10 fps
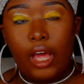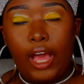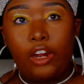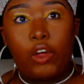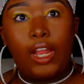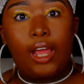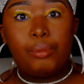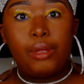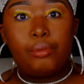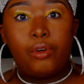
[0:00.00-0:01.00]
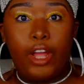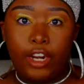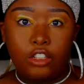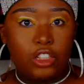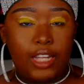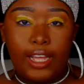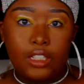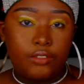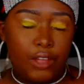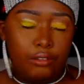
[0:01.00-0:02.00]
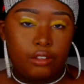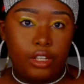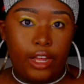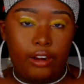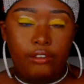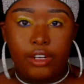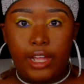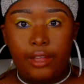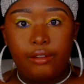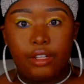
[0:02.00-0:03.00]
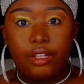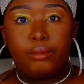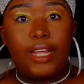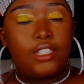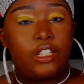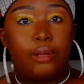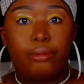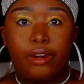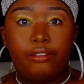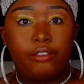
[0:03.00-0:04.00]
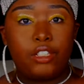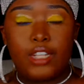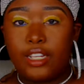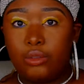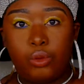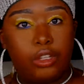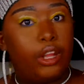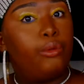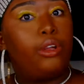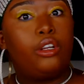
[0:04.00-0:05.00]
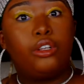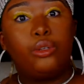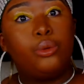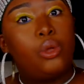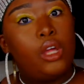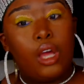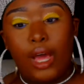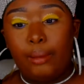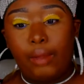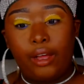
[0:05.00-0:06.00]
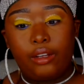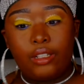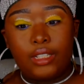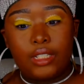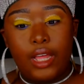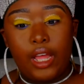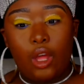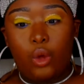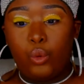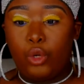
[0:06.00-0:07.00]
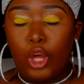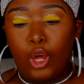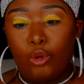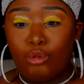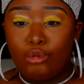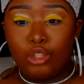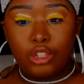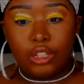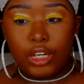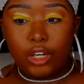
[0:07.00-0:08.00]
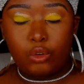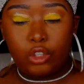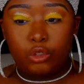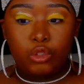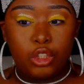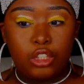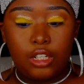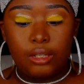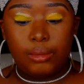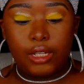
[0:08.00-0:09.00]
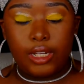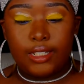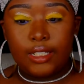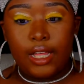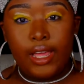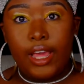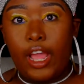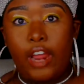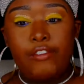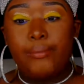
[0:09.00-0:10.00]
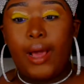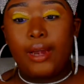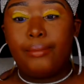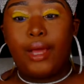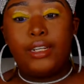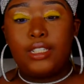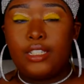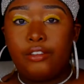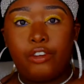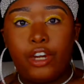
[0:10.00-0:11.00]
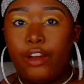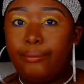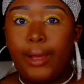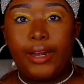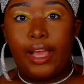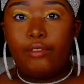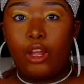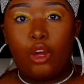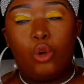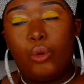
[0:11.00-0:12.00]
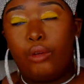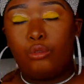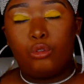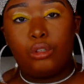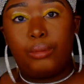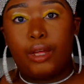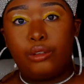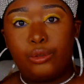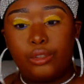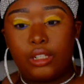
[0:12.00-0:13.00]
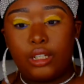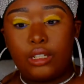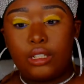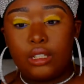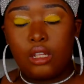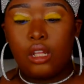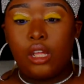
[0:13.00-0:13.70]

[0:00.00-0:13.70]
I know a lot of people exercise faithfully every day with them. That's their preference. That's what they want to do. I'm not going to say, oh no, you shouldn't, or you should, because everybody's body is different. Everybody have their own way of going about doing things.